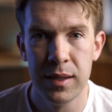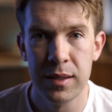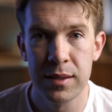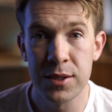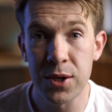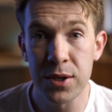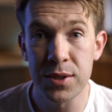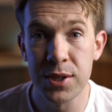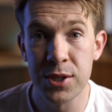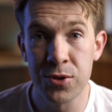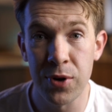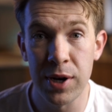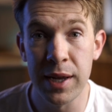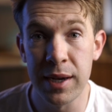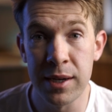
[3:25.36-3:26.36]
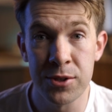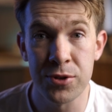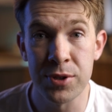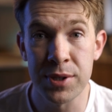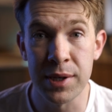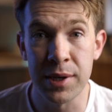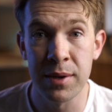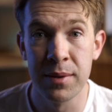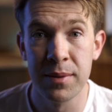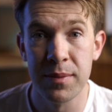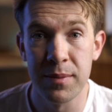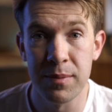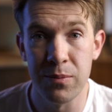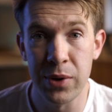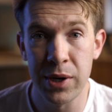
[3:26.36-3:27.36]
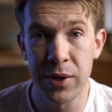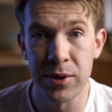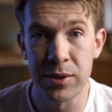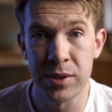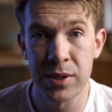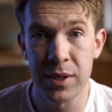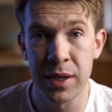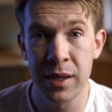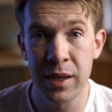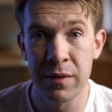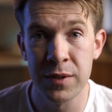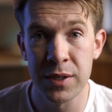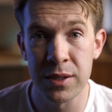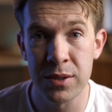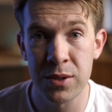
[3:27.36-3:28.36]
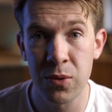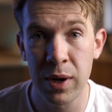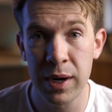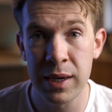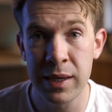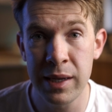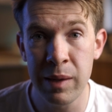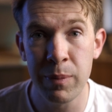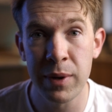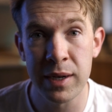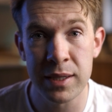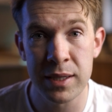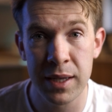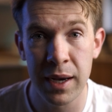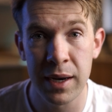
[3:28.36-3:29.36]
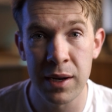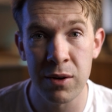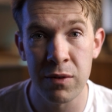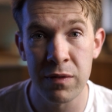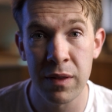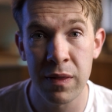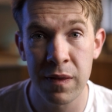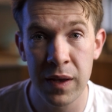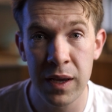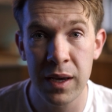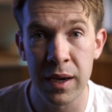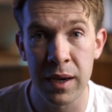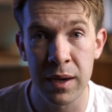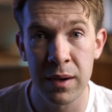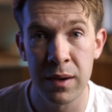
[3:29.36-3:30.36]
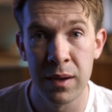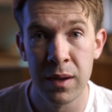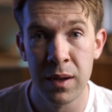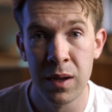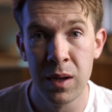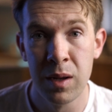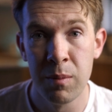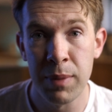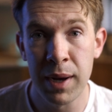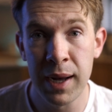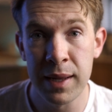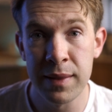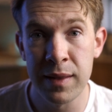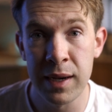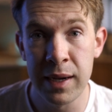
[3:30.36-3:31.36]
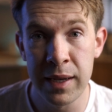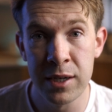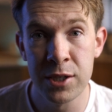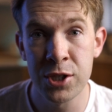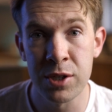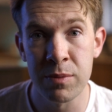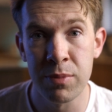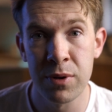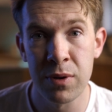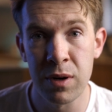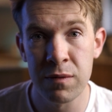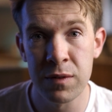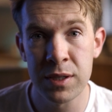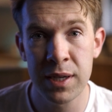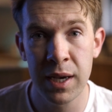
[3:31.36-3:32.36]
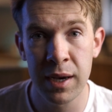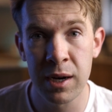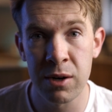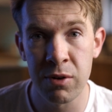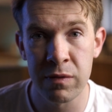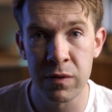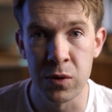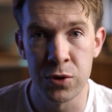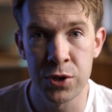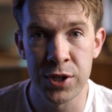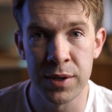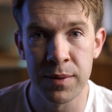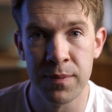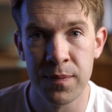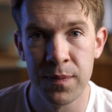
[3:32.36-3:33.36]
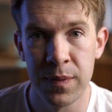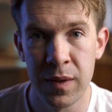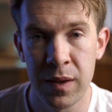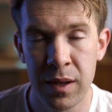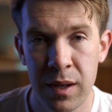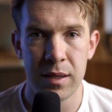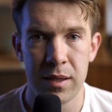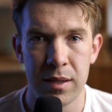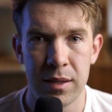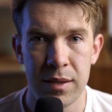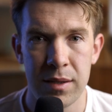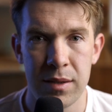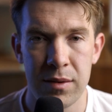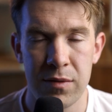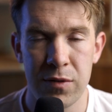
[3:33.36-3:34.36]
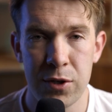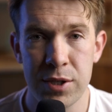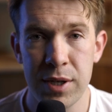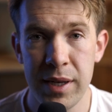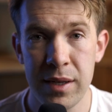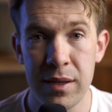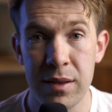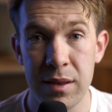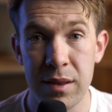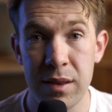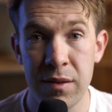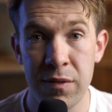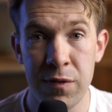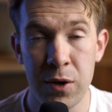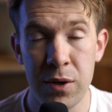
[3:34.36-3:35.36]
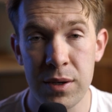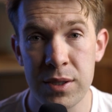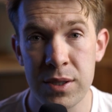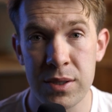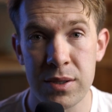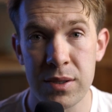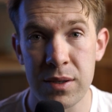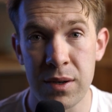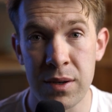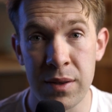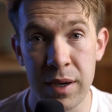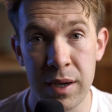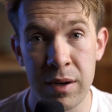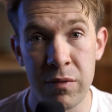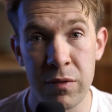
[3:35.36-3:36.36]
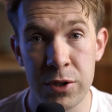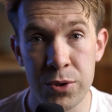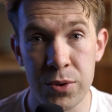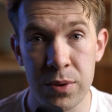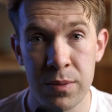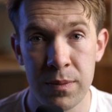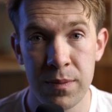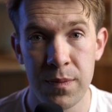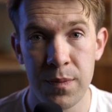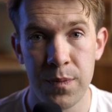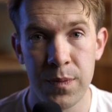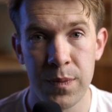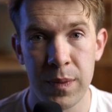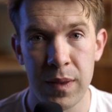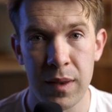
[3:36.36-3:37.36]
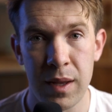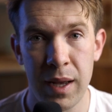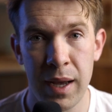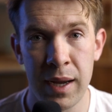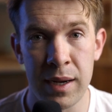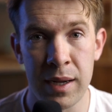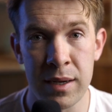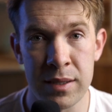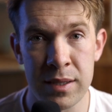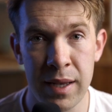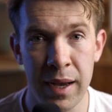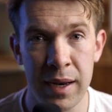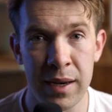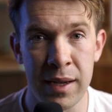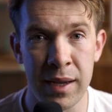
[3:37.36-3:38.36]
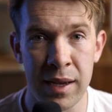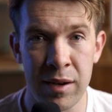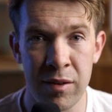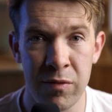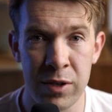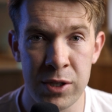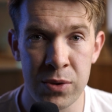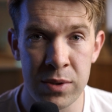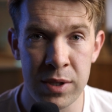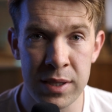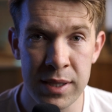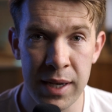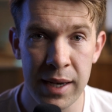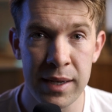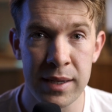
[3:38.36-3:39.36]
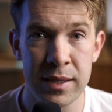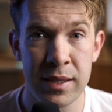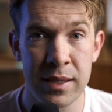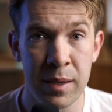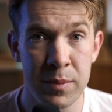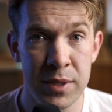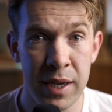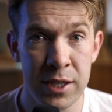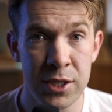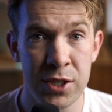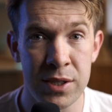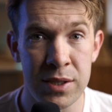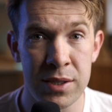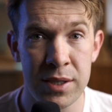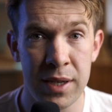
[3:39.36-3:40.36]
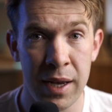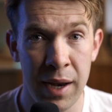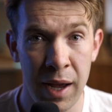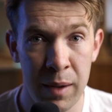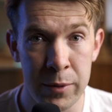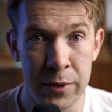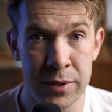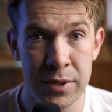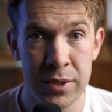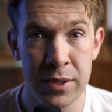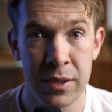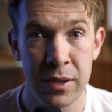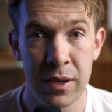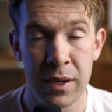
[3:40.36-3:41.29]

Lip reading: This answer is really interesting because it gives us quite a deep understanding of the thinking behind the leadership of this AI revolution. Firstly, the focus on the individual and understanding individual desires, temptations, and habits.